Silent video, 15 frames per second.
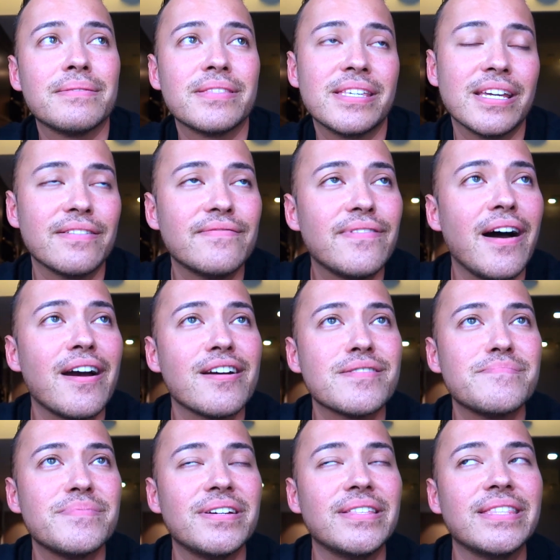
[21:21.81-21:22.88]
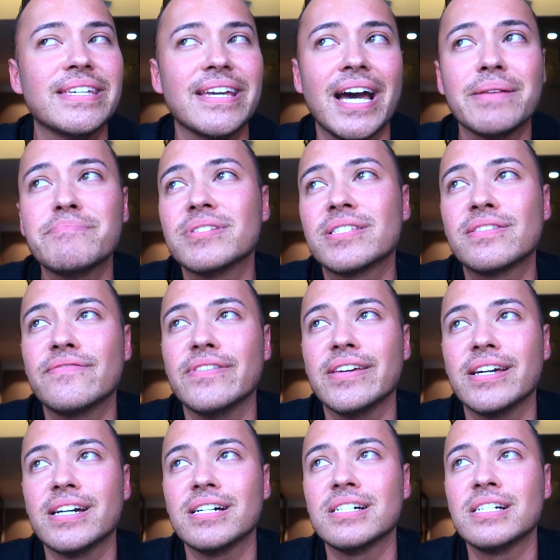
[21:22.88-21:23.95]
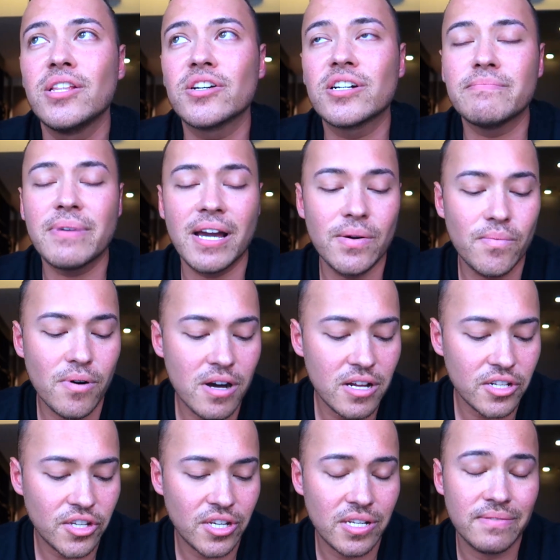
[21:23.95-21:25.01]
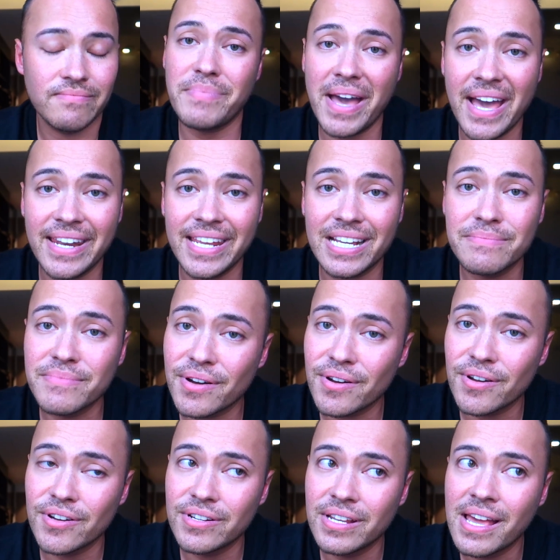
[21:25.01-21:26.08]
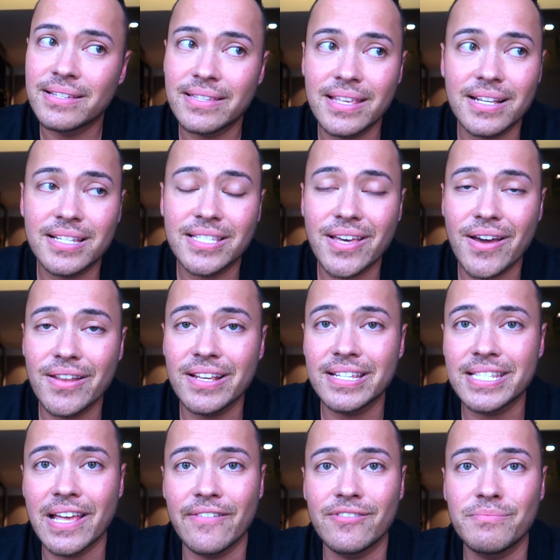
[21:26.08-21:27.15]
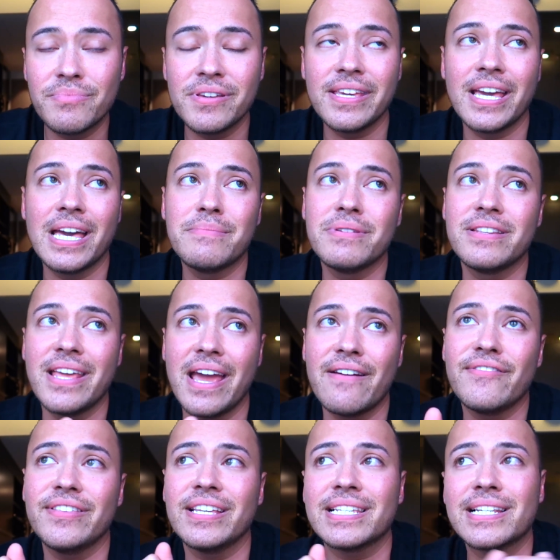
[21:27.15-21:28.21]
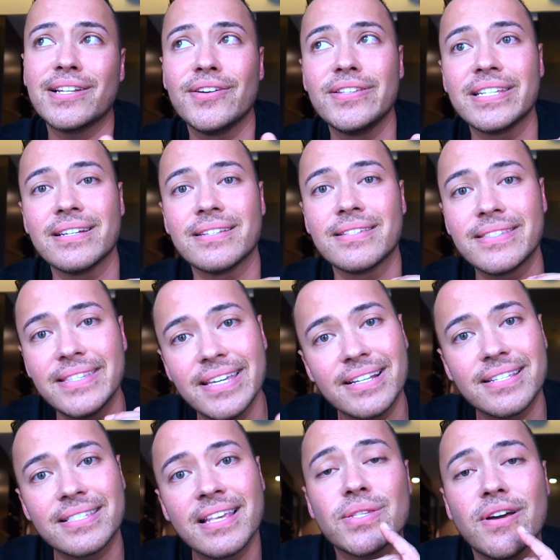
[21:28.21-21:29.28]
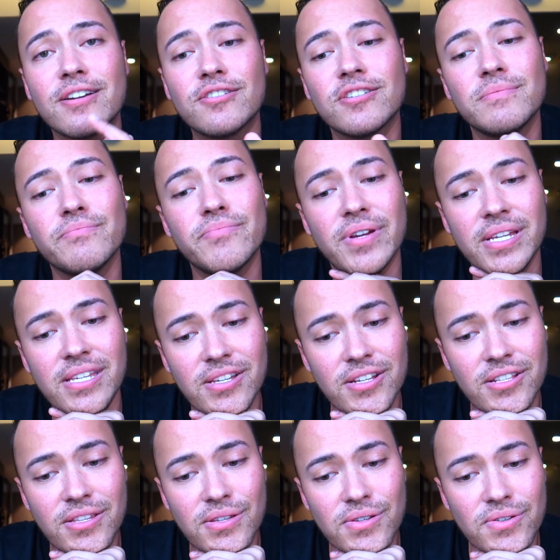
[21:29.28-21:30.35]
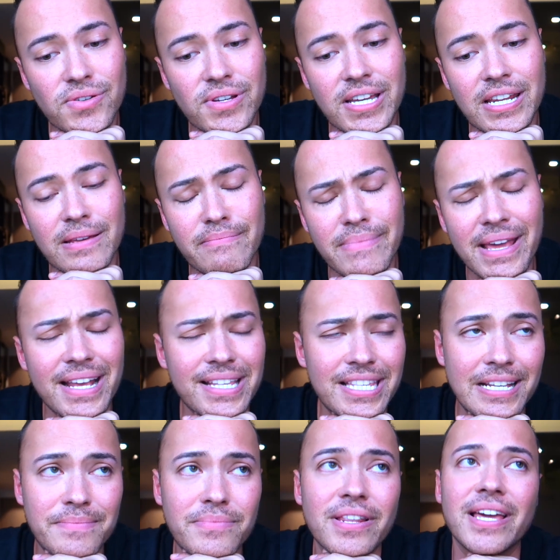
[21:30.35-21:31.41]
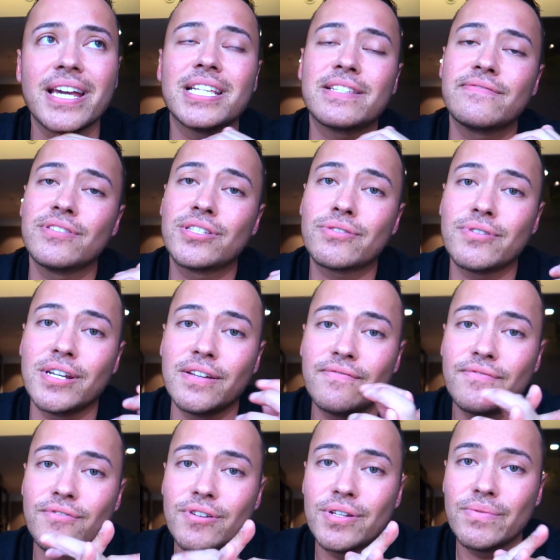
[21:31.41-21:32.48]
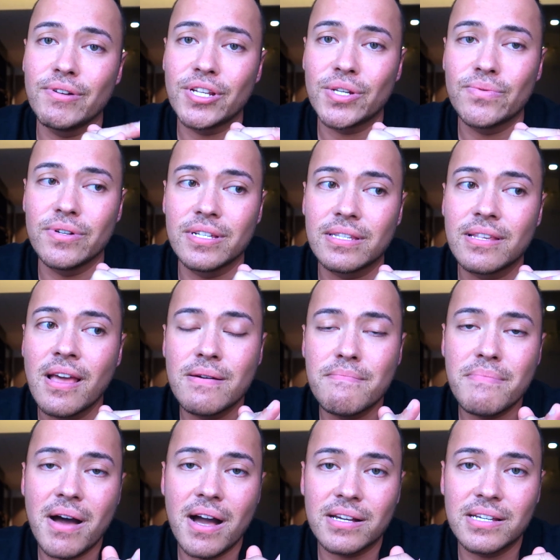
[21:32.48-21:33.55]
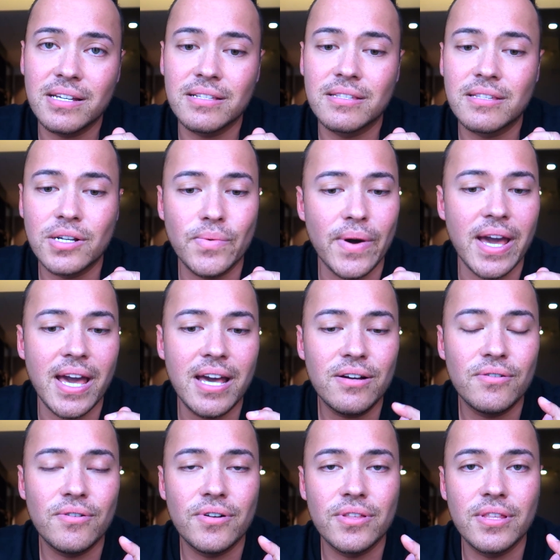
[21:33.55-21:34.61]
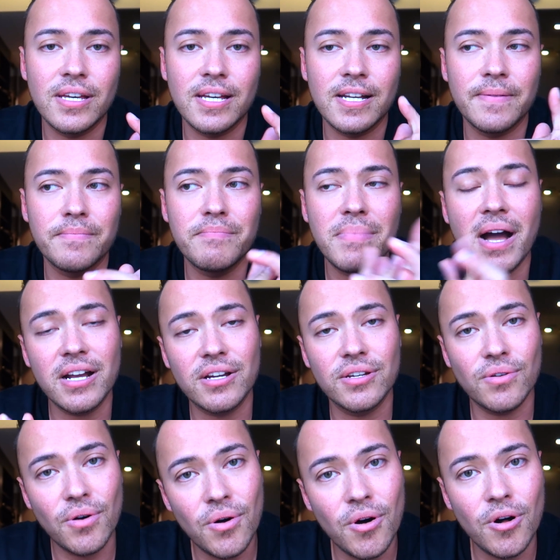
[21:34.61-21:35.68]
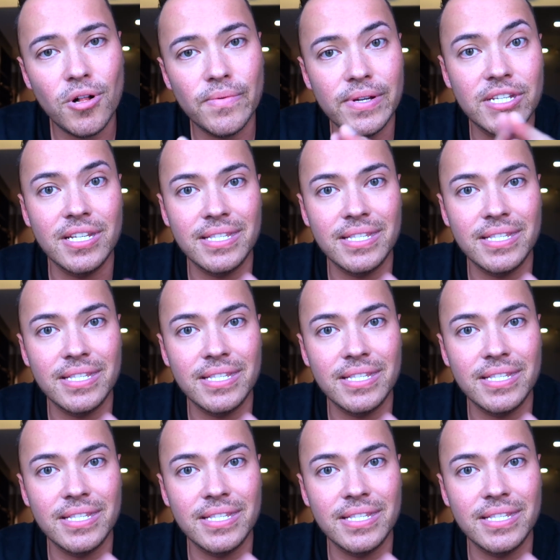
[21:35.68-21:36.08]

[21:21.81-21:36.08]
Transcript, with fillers: the environment, the atmosphere. Look at my watch. Panic mode, 6:30, 7 p.m. and everything's closing at 6. So I couldn't bring you to an amazing place for street food, which was the Market Square, or the Market Hall, which